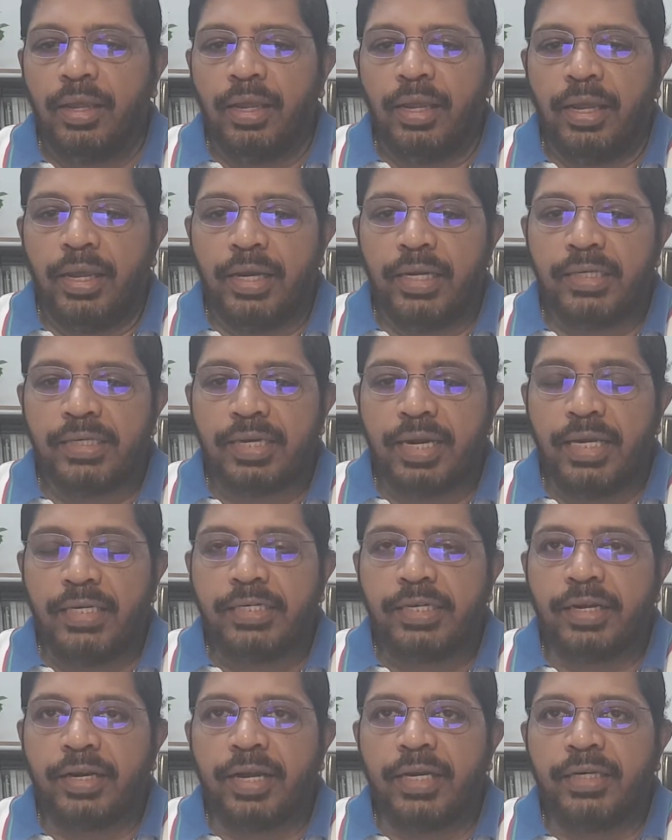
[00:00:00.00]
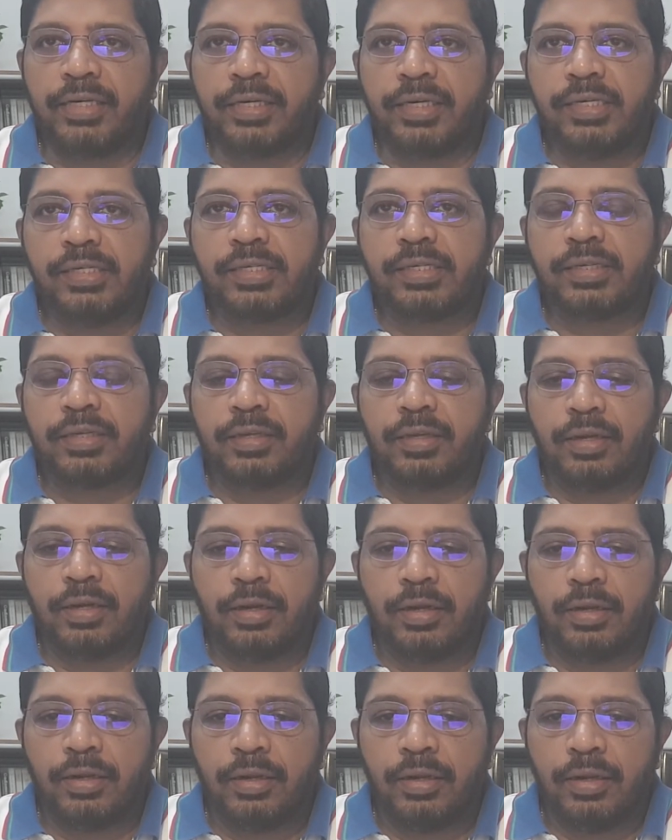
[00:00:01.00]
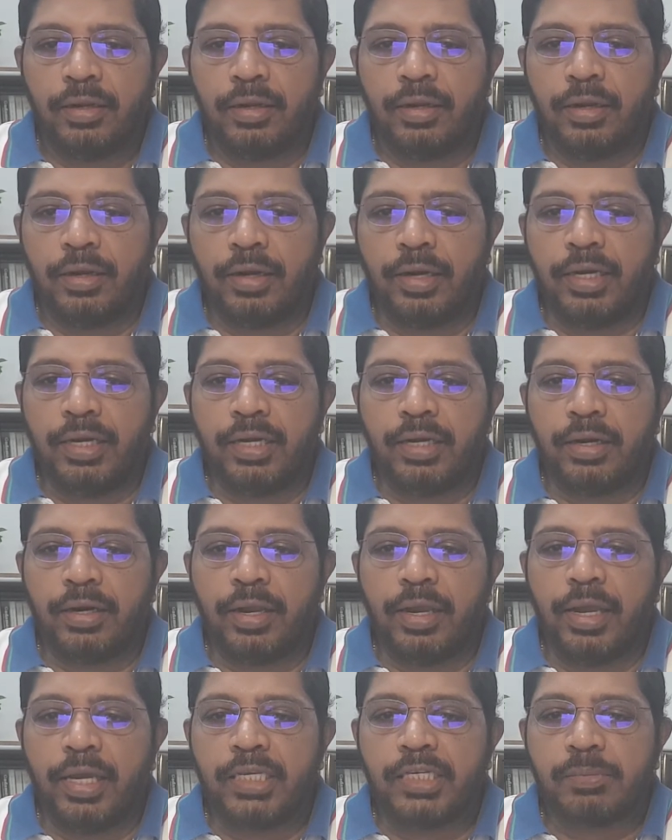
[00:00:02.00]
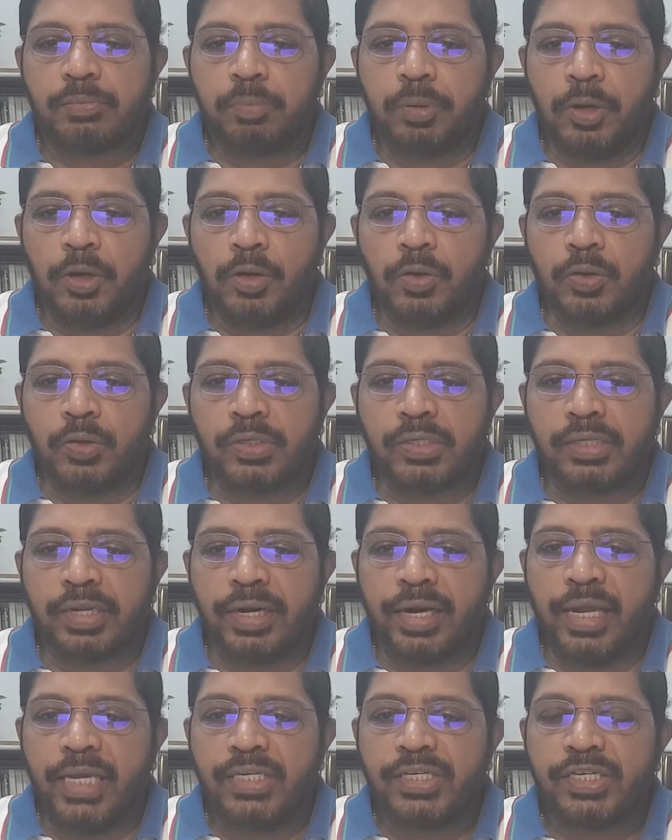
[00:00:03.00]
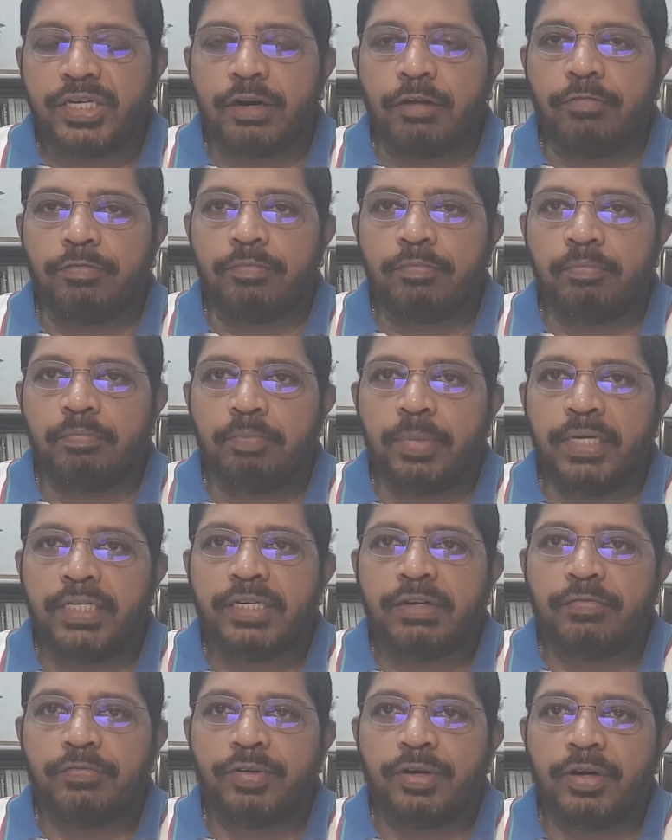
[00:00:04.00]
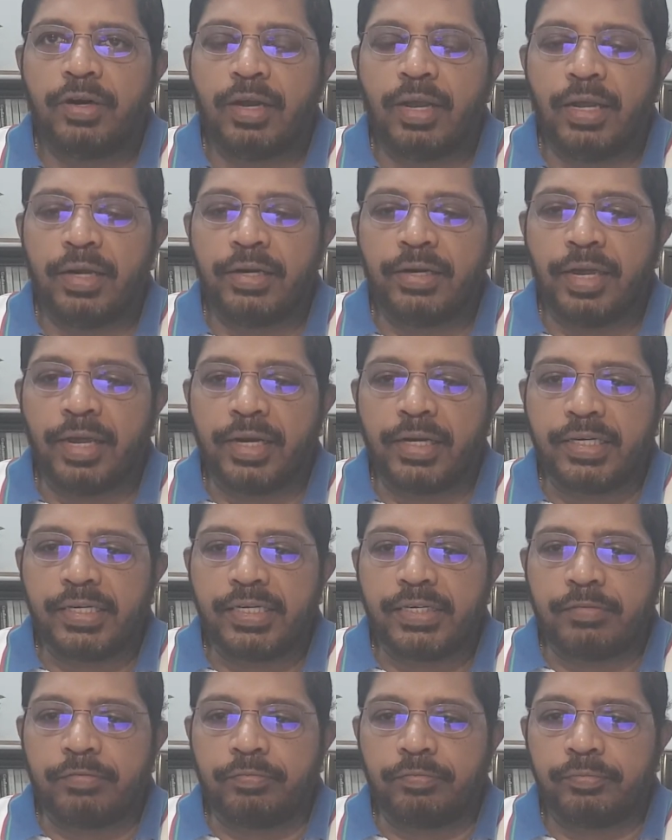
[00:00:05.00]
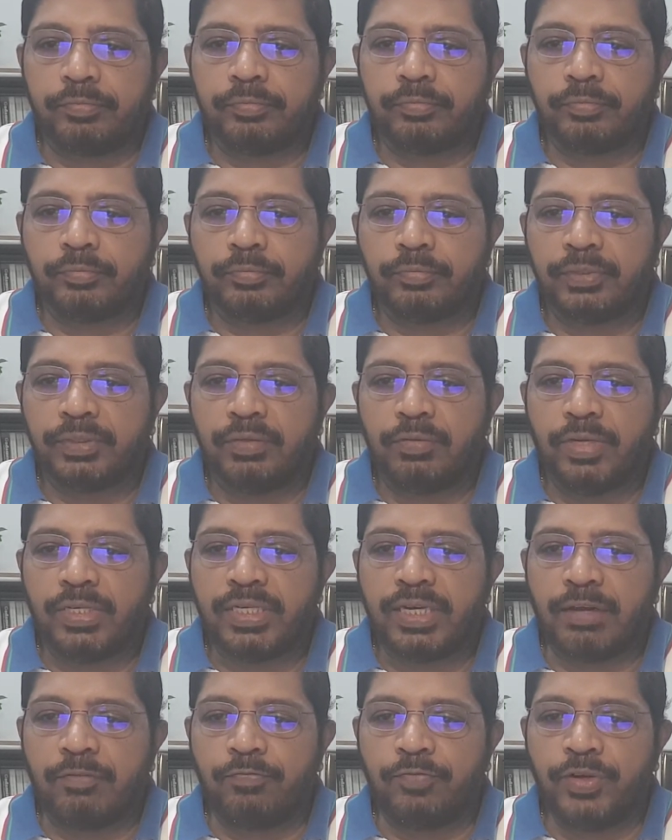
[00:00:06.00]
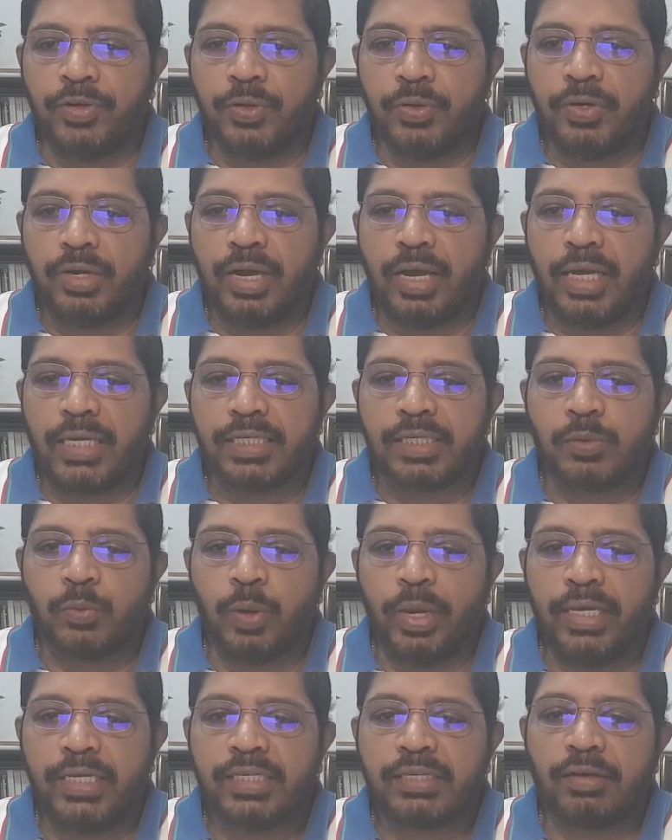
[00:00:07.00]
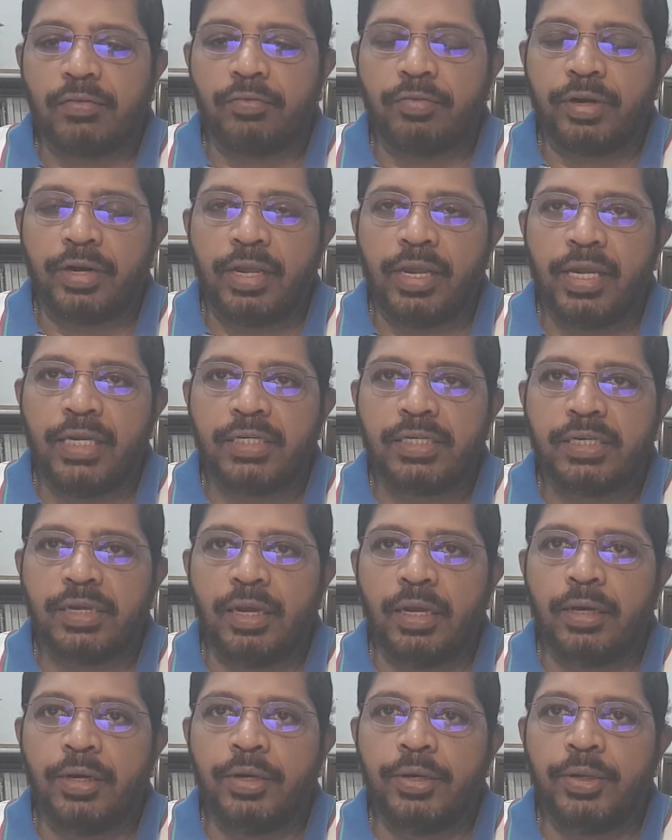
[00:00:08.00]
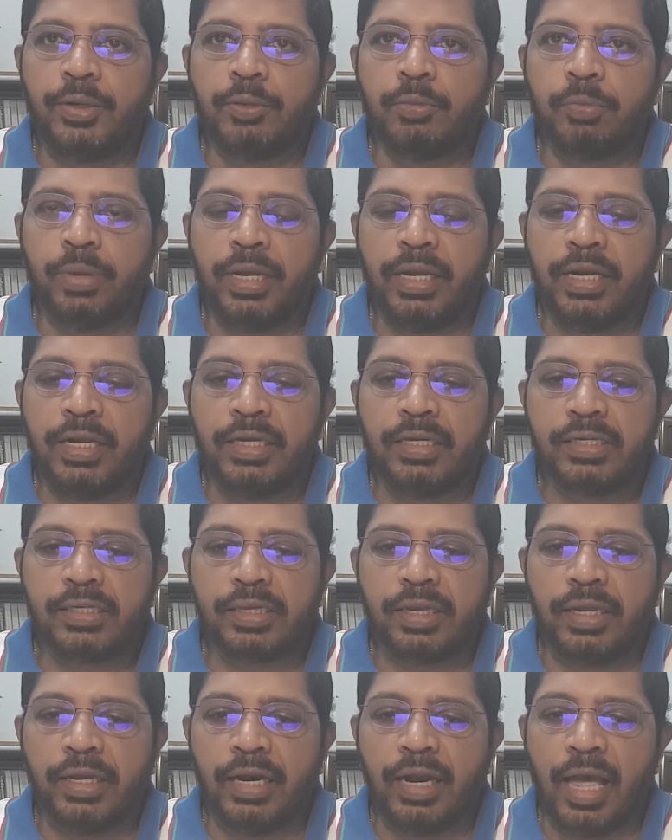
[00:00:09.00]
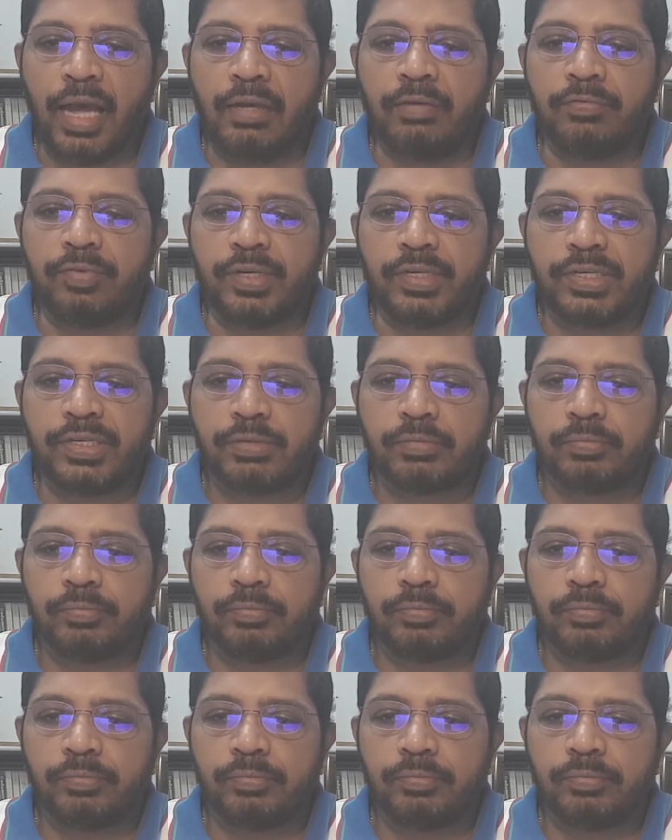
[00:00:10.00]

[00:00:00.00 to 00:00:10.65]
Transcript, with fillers: In his later writings, Ricoeur explores the nature of metaphor and narrative, which are viewed as ways of creating new meanings in language.